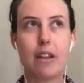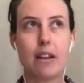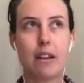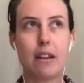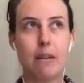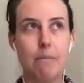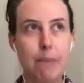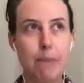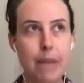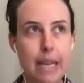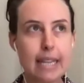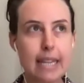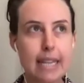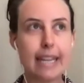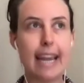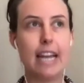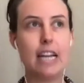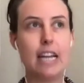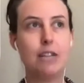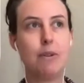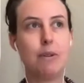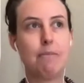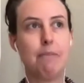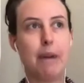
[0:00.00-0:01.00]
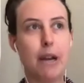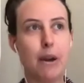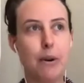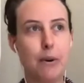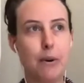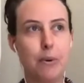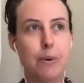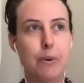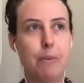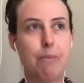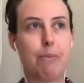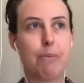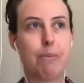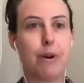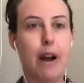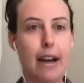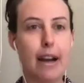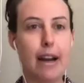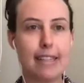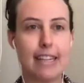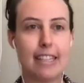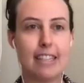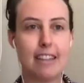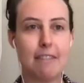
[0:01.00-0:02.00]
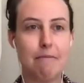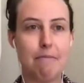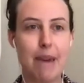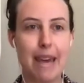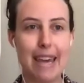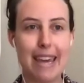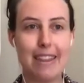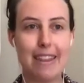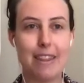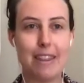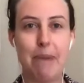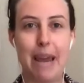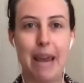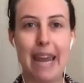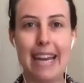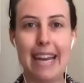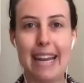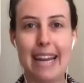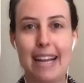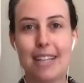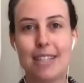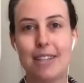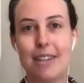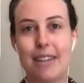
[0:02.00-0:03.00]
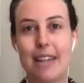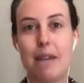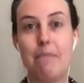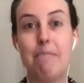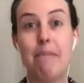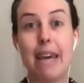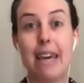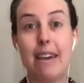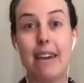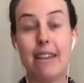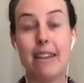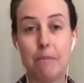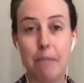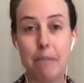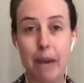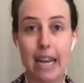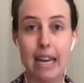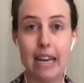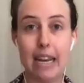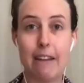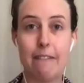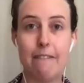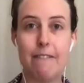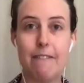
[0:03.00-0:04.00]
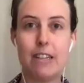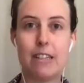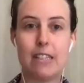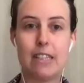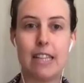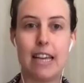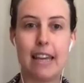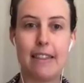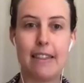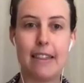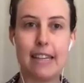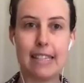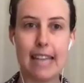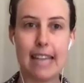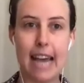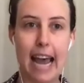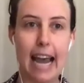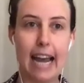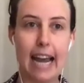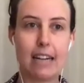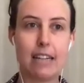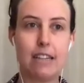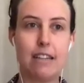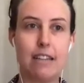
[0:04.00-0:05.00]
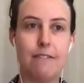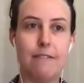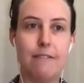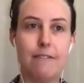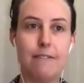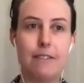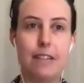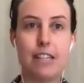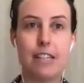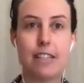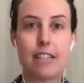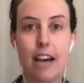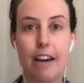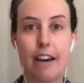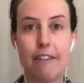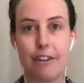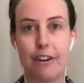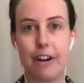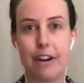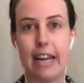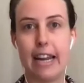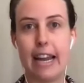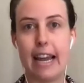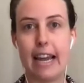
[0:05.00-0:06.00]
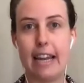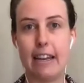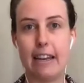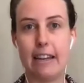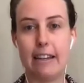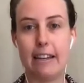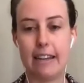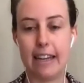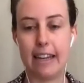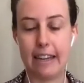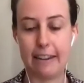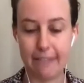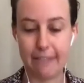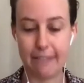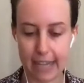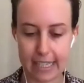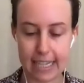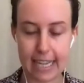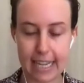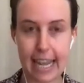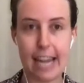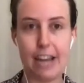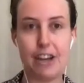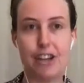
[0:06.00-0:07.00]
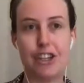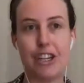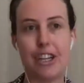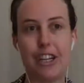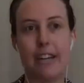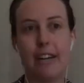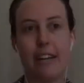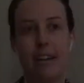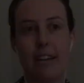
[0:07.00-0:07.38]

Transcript: be engaged with my own process of making the painting, so that making the painting feels like this act of discovery and investigation.